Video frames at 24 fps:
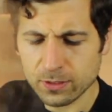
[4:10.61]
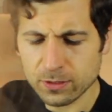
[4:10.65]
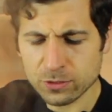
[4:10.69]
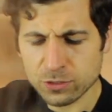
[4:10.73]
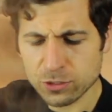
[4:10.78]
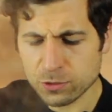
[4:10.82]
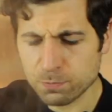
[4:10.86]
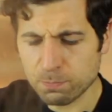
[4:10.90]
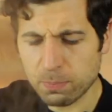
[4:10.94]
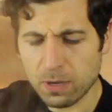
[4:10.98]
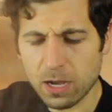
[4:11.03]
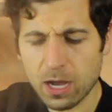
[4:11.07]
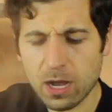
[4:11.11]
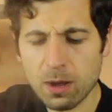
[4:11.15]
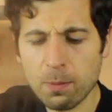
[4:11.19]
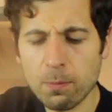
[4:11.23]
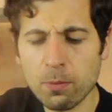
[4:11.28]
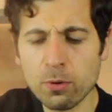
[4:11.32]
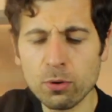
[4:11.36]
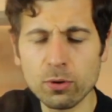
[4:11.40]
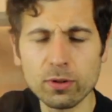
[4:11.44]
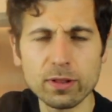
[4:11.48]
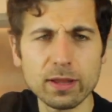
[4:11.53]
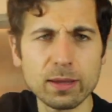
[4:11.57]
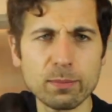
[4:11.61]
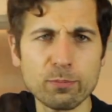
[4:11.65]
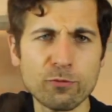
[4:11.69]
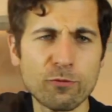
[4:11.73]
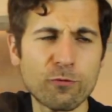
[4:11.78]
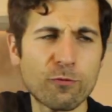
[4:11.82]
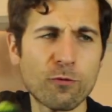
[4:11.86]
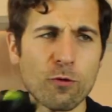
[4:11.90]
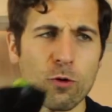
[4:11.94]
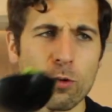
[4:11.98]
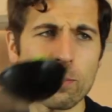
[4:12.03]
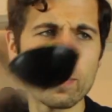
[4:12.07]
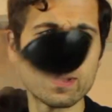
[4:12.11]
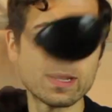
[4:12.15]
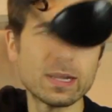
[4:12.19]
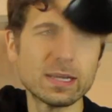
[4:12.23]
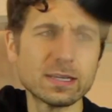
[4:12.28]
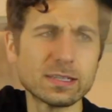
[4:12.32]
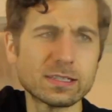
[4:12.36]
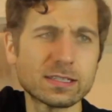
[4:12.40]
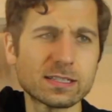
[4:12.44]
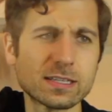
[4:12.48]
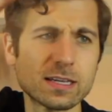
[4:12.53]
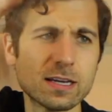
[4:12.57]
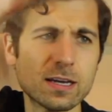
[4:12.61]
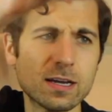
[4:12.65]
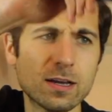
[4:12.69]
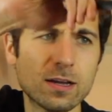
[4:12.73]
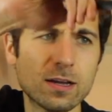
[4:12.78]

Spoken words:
Just parboil them for 4 minutes.